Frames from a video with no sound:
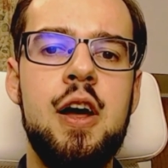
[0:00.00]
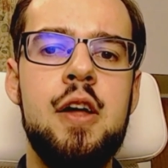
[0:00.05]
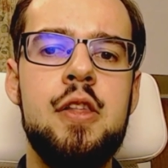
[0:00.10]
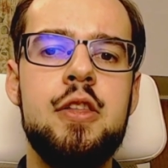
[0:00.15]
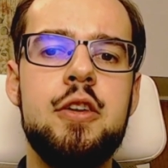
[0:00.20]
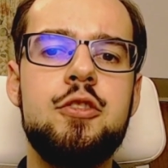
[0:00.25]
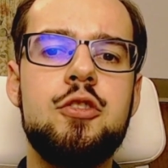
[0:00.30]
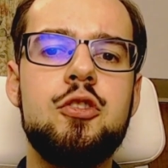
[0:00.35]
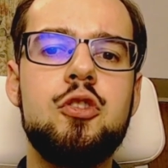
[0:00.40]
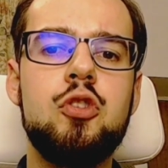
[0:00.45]
the
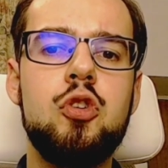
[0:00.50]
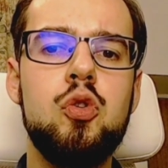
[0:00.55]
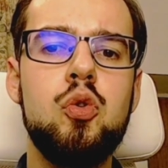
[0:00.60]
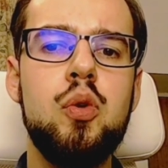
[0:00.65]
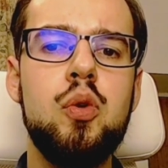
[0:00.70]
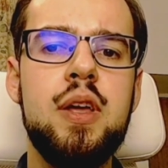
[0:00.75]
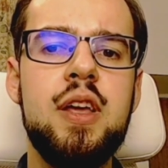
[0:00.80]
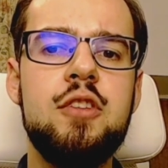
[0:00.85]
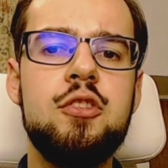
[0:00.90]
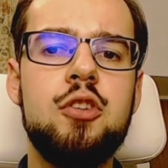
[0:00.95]
school
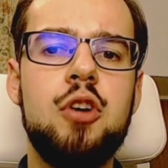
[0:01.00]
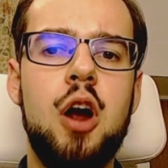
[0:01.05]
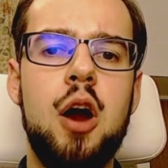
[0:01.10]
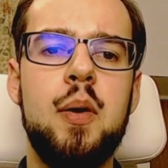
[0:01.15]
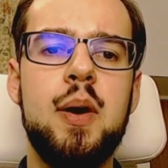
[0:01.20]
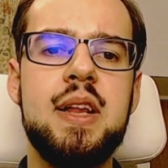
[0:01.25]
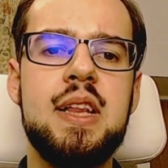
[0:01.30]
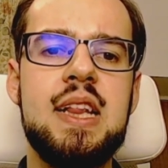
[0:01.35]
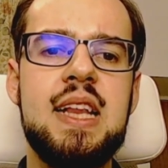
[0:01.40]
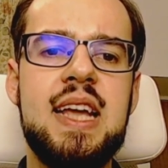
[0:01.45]
is
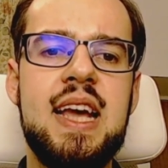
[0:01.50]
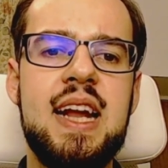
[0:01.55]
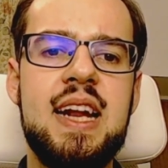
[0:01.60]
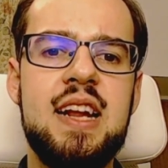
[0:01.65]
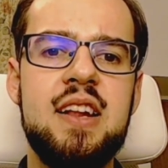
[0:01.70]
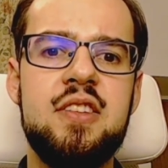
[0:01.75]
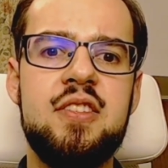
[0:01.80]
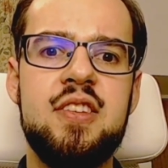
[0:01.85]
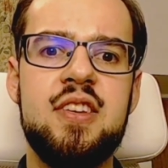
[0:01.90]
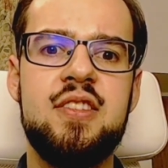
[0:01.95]
currently in
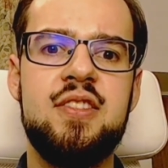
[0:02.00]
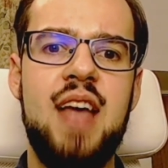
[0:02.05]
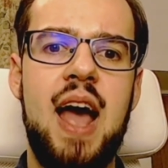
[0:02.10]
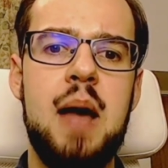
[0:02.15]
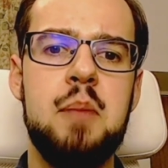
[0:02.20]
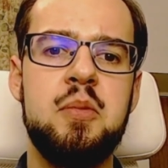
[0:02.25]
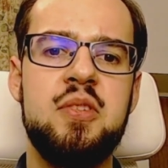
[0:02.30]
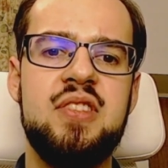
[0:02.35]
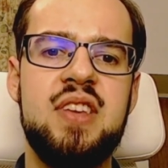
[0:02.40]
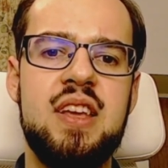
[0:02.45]
its
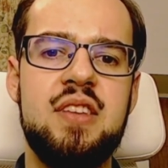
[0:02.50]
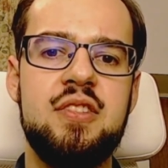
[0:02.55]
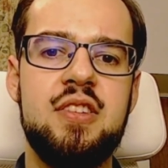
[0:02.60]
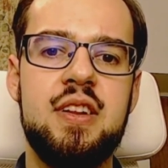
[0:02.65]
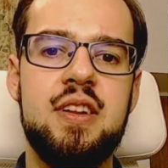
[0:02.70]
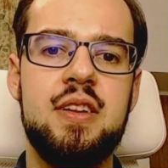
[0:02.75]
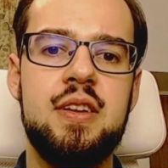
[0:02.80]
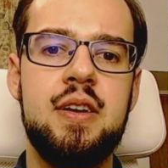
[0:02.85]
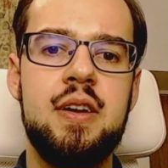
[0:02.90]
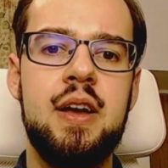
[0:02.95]
exam
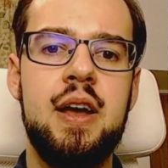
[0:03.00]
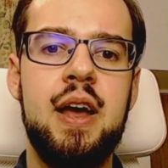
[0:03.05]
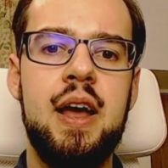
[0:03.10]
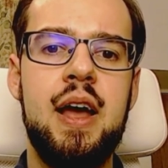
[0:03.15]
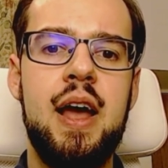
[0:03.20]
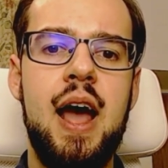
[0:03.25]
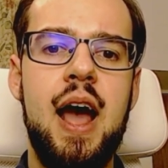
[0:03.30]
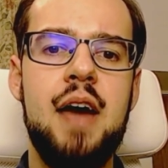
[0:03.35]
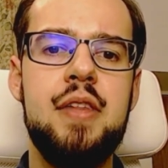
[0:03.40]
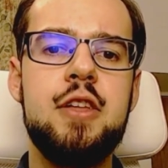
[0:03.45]
season,
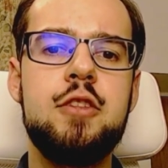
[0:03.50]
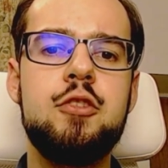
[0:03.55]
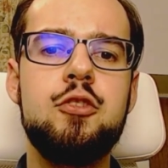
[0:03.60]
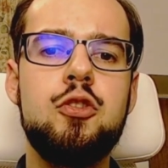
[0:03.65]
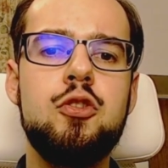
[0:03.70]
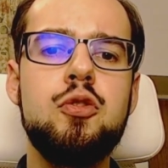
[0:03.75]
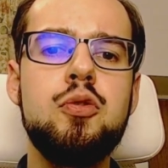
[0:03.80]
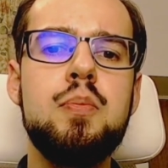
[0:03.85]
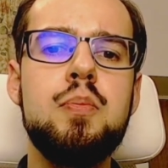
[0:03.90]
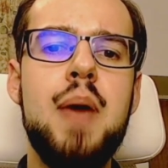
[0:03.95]
and the
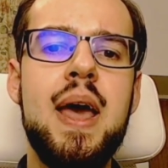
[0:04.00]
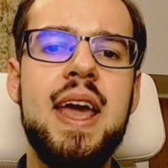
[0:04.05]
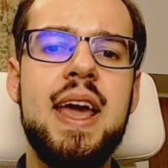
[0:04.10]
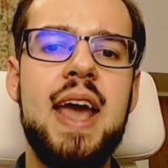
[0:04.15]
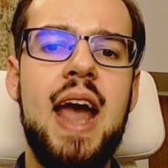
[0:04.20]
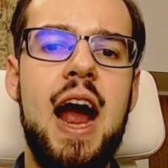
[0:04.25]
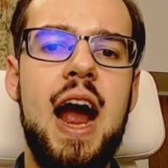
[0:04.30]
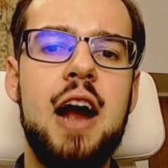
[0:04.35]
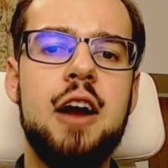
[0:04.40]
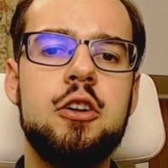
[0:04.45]
two main
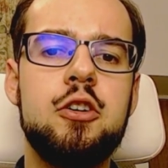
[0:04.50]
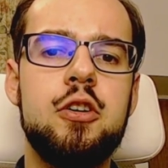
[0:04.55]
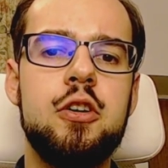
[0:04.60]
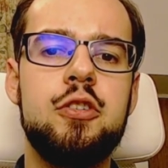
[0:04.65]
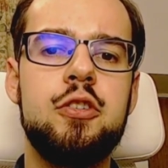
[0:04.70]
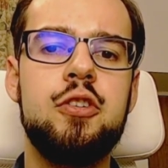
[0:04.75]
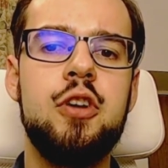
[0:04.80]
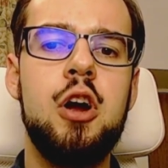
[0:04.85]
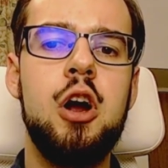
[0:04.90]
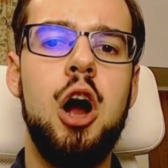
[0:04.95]

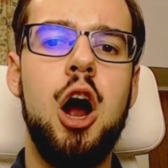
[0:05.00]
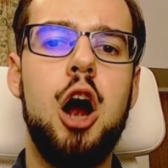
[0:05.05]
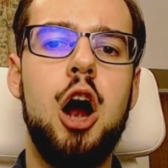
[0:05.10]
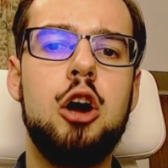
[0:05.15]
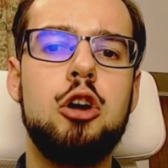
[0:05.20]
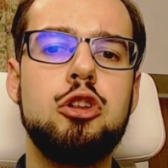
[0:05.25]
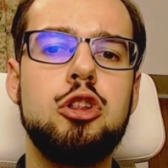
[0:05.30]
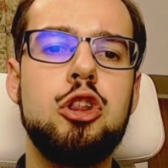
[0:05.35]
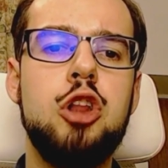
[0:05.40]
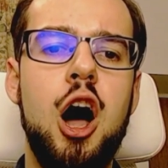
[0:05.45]
characters are
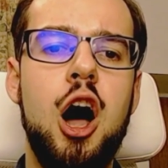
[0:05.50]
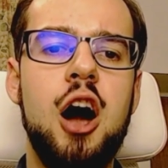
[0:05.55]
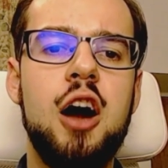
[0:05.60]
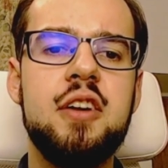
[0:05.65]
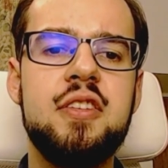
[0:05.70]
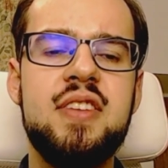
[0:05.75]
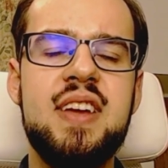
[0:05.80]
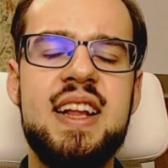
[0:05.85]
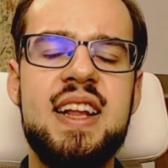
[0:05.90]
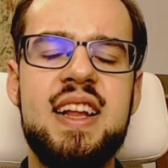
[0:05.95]

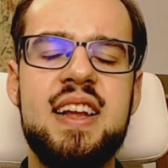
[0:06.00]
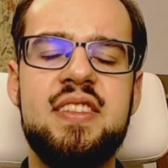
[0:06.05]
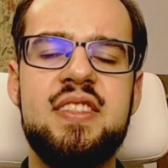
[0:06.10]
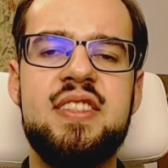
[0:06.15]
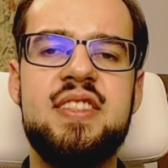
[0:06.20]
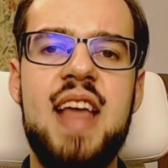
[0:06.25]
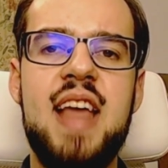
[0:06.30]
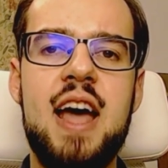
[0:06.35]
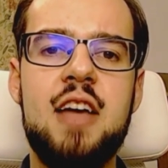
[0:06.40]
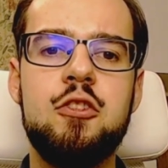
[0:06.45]
locked in a
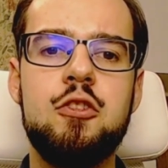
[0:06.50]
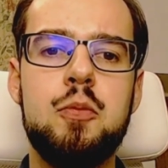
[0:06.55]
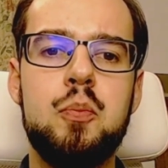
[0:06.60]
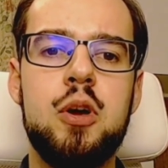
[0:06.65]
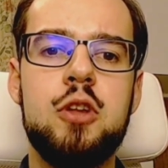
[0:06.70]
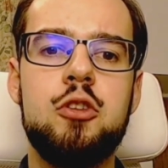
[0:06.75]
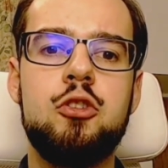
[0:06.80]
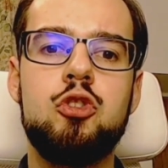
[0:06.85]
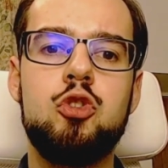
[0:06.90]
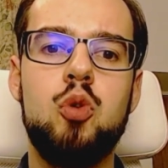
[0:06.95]

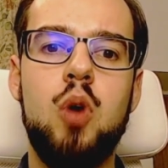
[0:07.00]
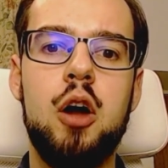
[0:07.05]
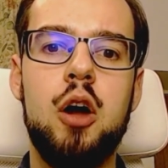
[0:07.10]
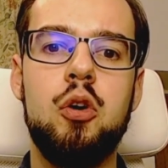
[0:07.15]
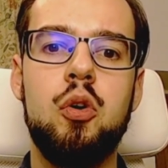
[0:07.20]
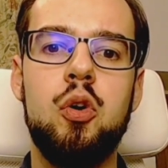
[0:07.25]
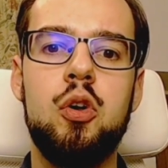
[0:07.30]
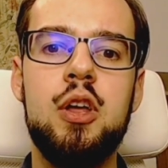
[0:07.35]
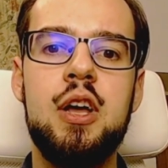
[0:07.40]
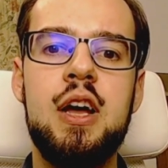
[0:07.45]
desperate
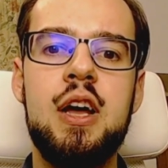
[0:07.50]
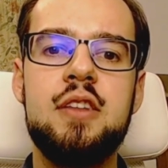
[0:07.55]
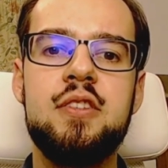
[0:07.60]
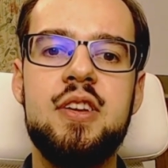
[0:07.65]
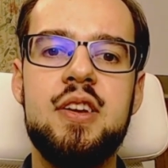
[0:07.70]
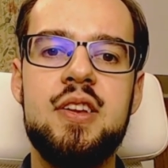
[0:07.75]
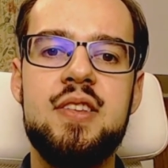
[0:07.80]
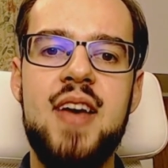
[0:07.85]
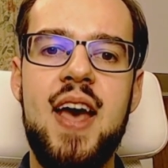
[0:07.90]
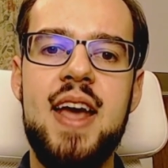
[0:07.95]
struggle to
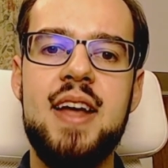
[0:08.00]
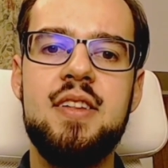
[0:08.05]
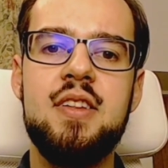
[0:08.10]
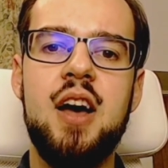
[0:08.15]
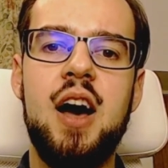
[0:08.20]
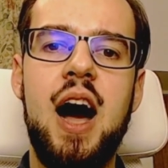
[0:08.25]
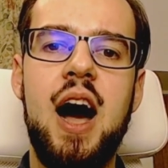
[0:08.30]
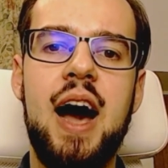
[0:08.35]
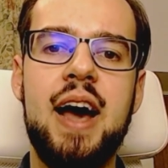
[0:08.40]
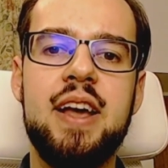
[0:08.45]
attain the
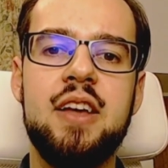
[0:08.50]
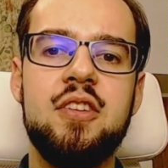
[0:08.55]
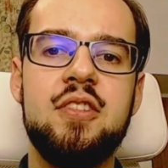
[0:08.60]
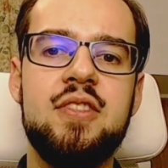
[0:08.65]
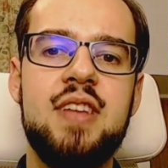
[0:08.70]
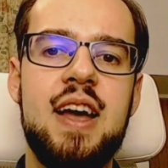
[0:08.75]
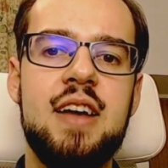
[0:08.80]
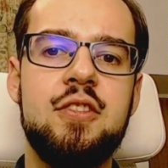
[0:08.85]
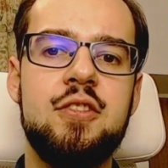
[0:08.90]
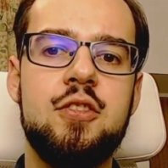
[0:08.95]
highest
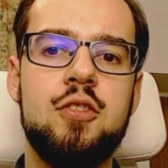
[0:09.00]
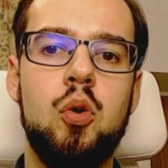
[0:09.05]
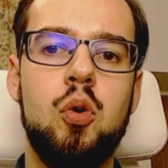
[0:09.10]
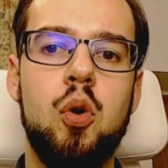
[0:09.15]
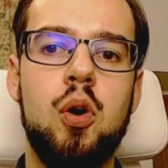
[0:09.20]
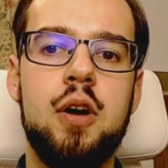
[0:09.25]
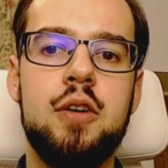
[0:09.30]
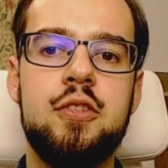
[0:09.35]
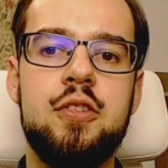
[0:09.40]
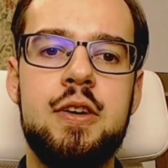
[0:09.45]
test
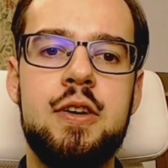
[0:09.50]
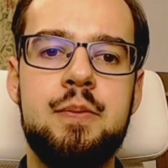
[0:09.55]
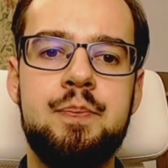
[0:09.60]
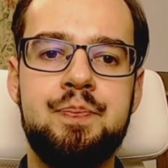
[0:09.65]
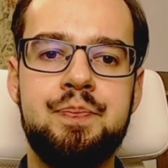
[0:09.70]
scores.